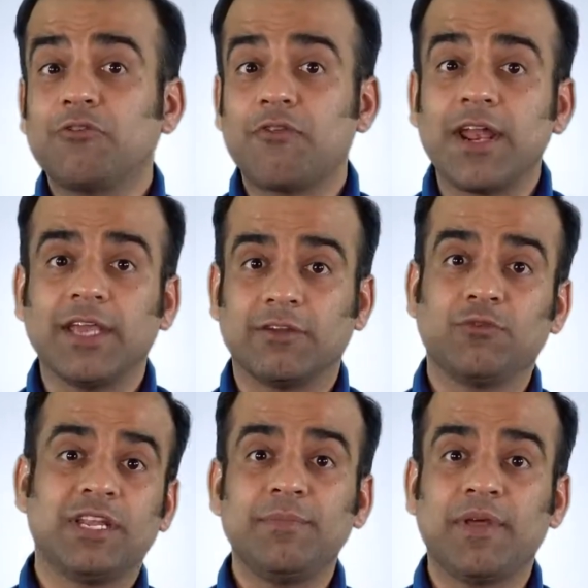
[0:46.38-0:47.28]
ready to
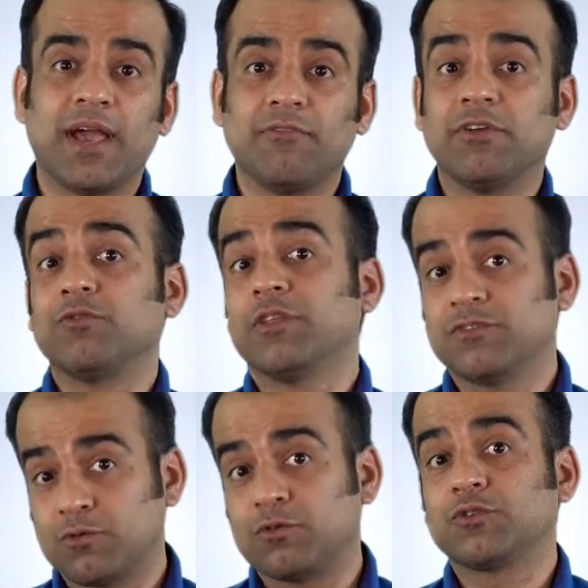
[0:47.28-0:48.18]
deep dive into the
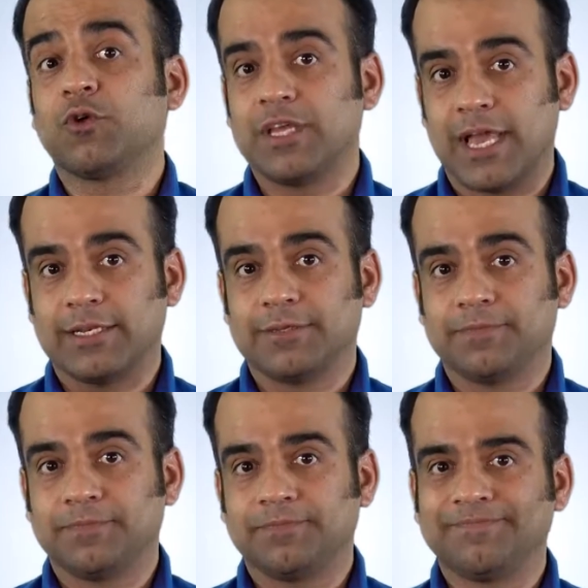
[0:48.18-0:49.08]
source code yet.
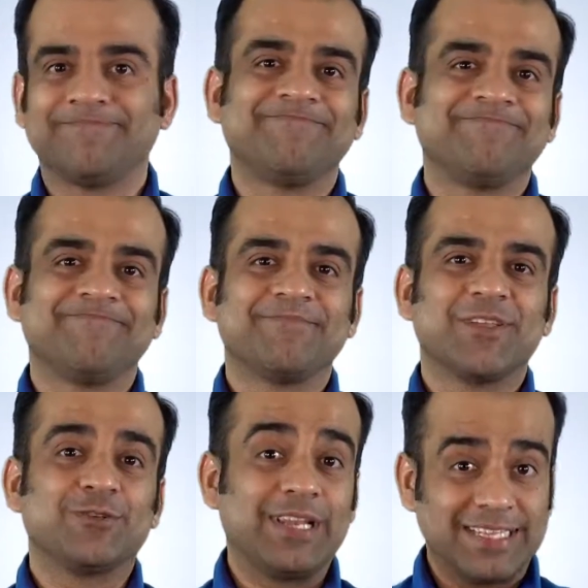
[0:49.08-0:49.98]

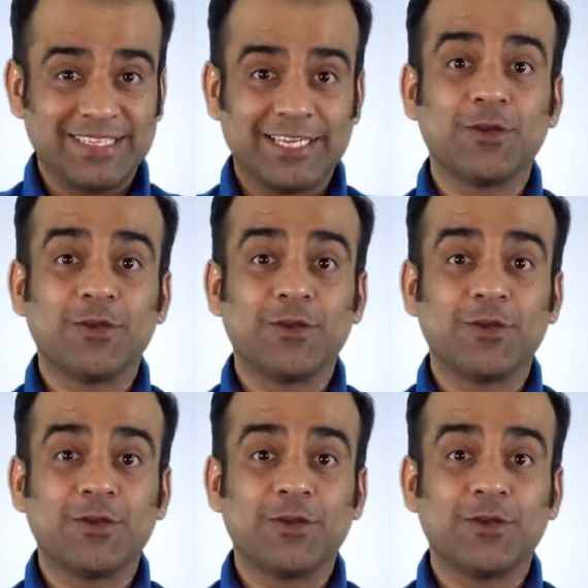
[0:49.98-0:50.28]
So let's get